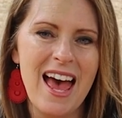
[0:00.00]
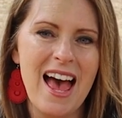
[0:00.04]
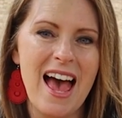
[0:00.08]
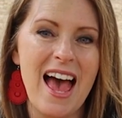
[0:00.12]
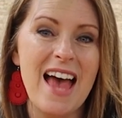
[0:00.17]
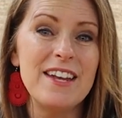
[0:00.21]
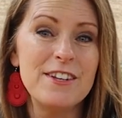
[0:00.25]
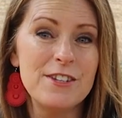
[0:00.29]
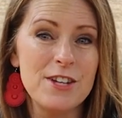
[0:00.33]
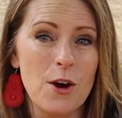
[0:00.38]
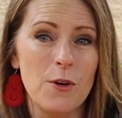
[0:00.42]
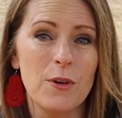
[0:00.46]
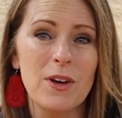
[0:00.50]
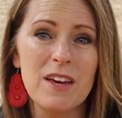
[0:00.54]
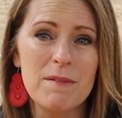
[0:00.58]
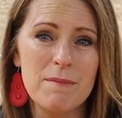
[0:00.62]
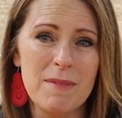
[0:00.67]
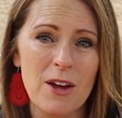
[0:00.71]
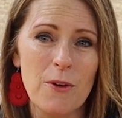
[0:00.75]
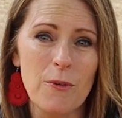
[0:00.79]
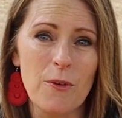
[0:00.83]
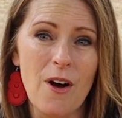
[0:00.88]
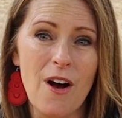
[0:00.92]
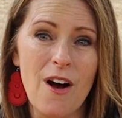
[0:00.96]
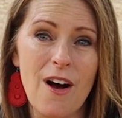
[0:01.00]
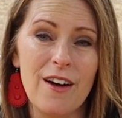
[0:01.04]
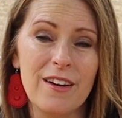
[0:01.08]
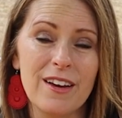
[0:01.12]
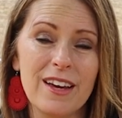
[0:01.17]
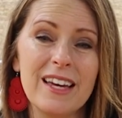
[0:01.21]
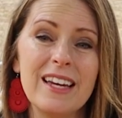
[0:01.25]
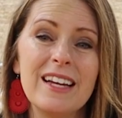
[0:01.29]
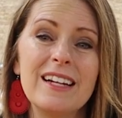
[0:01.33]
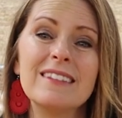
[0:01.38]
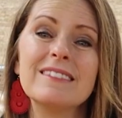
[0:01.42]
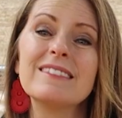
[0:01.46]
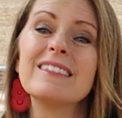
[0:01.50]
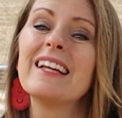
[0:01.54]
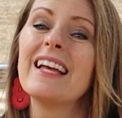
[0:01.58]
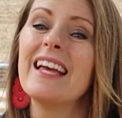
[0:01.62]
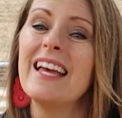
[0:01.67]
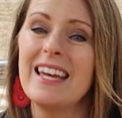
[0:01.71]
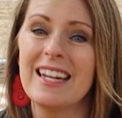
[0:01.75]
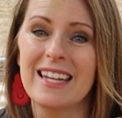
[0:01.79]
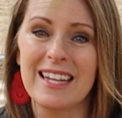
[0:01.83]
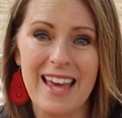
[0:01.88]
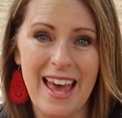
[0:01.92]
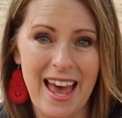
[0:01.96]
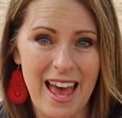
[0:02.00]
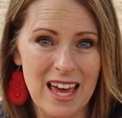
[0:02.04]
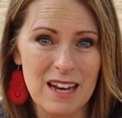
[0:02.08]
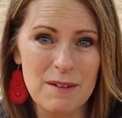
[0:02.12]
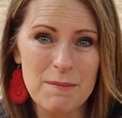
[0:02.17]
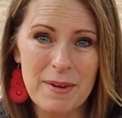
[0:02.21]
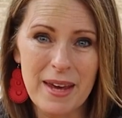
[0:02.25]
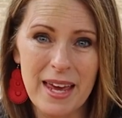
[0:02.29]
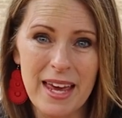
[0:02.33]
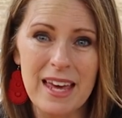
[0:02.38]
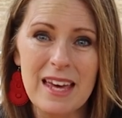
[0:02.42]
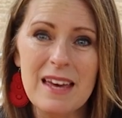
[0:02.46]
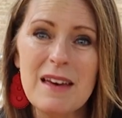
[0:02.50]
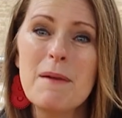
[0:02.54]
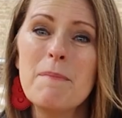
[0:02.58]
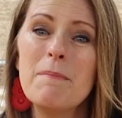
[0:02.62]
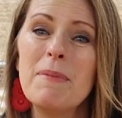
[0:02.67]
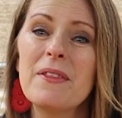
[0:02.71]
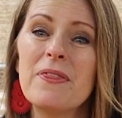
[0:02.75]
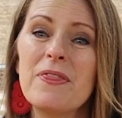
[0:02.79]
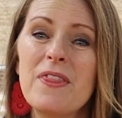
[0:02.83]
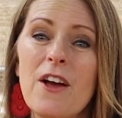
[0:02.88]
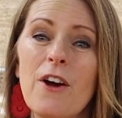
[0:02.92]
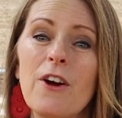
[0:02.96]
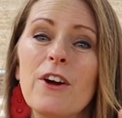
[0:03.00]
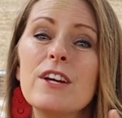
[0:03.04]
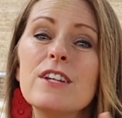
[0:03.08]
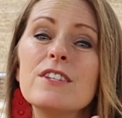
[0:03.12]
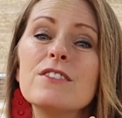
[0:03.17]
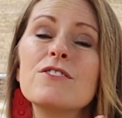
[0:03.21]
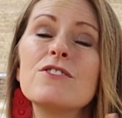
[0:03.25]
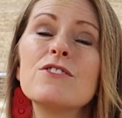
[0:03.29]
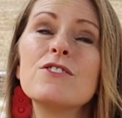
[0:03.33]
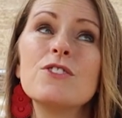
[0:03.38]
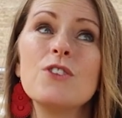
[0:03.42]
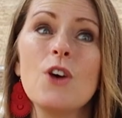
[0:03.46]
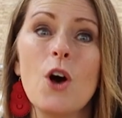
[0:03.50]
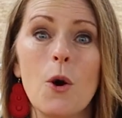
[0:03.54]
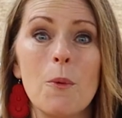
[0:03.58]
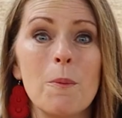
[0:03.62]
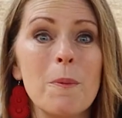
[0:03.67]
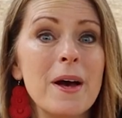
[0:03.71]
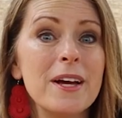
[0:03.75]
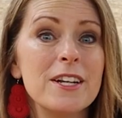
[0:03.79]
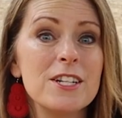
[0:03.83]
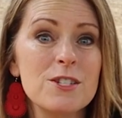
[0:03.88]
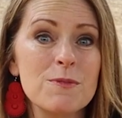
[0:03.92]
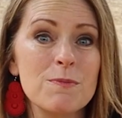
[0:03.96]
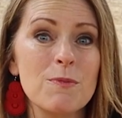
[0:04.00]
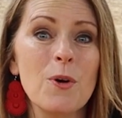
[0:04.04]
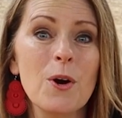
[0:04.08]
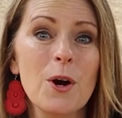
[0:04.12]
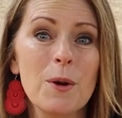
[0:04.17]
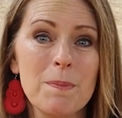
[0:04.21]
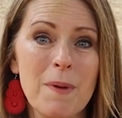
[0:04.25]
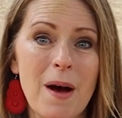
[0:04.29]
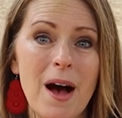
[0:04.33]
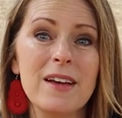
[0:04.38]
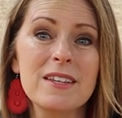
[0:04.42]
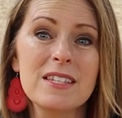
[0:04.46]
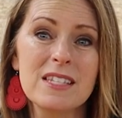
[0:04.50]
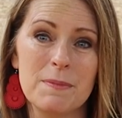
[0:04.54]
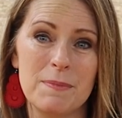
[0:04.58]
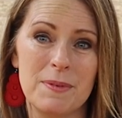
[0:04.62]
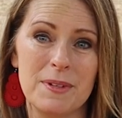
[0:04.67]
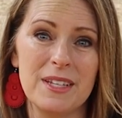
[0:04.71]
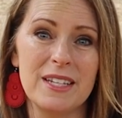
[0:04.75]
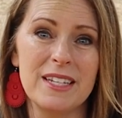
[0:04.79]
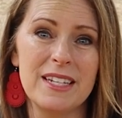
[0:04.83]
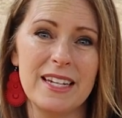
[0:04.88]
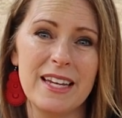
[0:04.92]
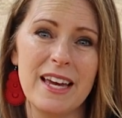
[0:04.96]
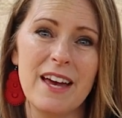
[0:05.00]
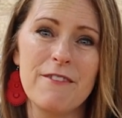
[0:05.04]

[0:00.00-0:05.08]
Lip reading: And don't get me wrong, it can be, but there is so much more possibility